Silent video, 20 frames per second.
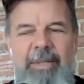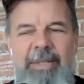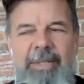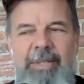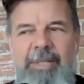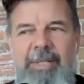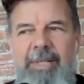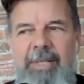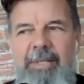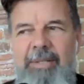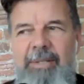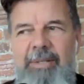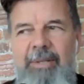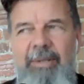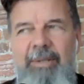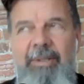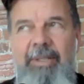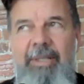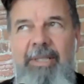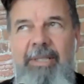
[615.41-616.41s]
is
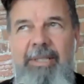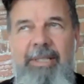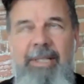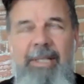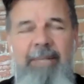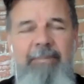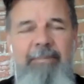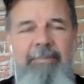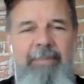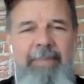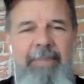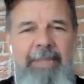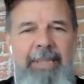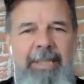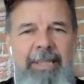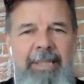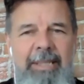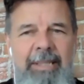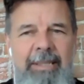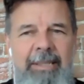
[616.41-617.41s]
certainly some
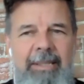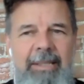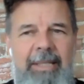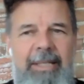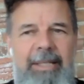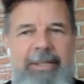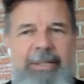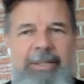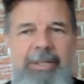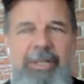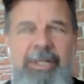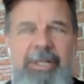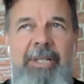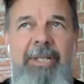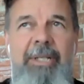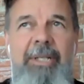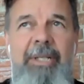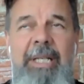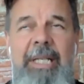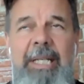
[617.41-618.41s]
uh,
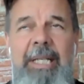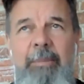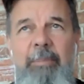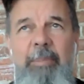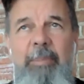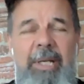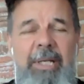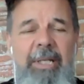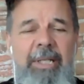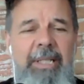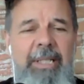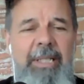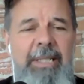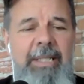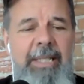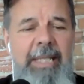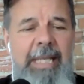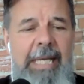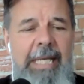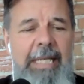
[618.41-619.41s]
literature and
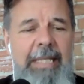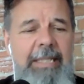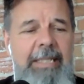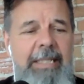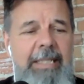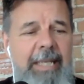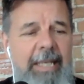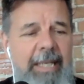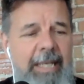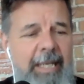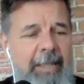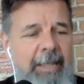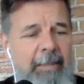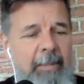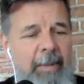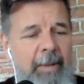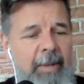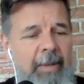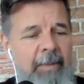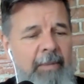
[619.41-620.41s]
opinion that uh,
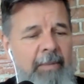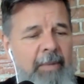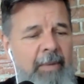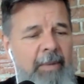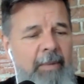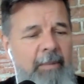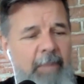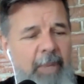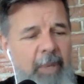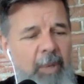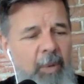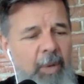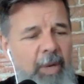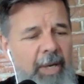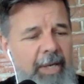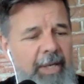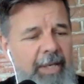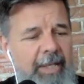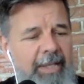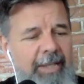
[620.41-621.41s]

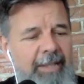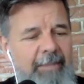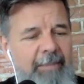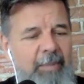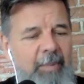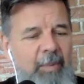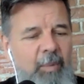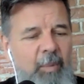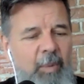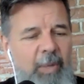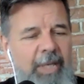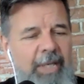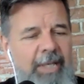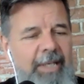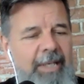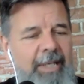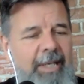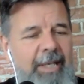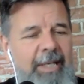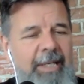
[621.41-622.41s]
marijuana
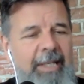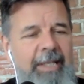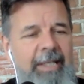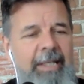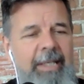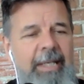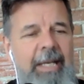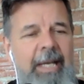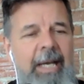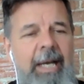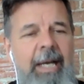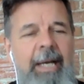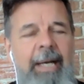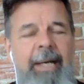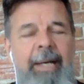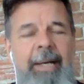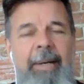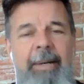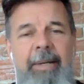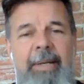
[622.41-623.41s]
weed can
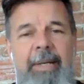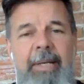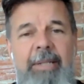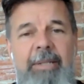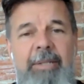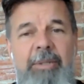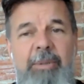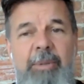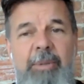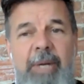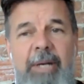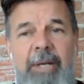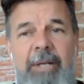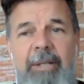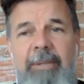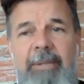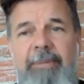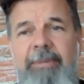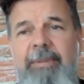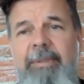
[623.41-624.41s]
uh, can
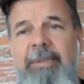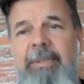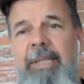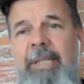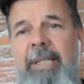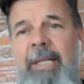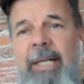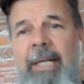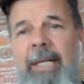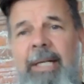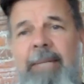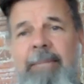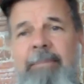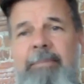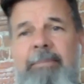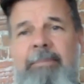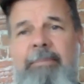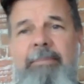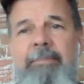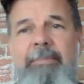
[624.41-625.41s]
trigger
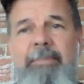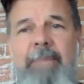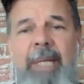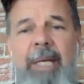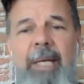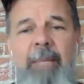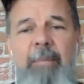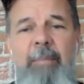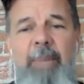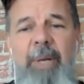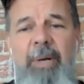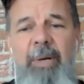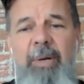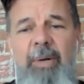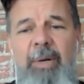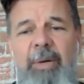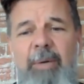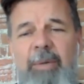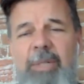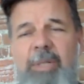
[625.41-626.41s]
um, uh,
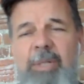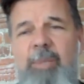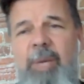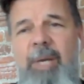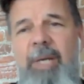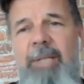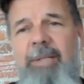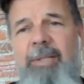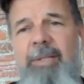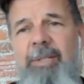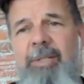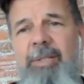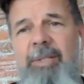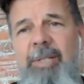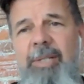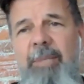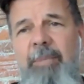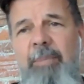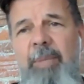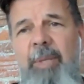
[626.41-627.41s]
paranoia responses
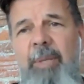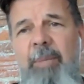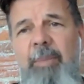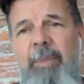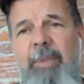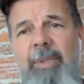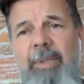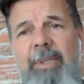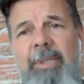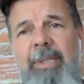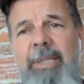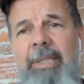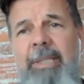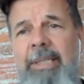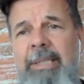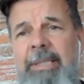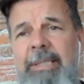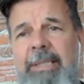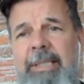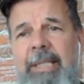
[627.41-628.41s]
in people
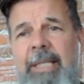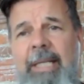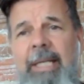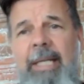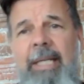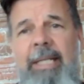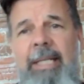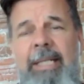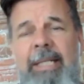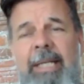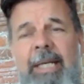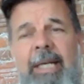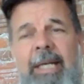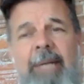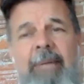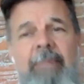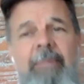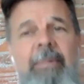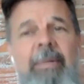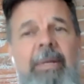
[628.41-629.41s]
and and
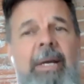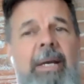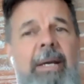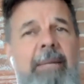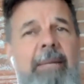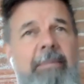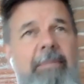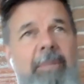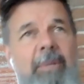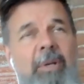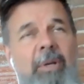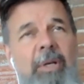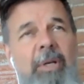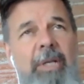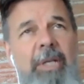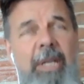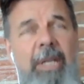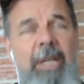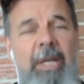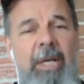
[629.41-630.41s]
uh, uh could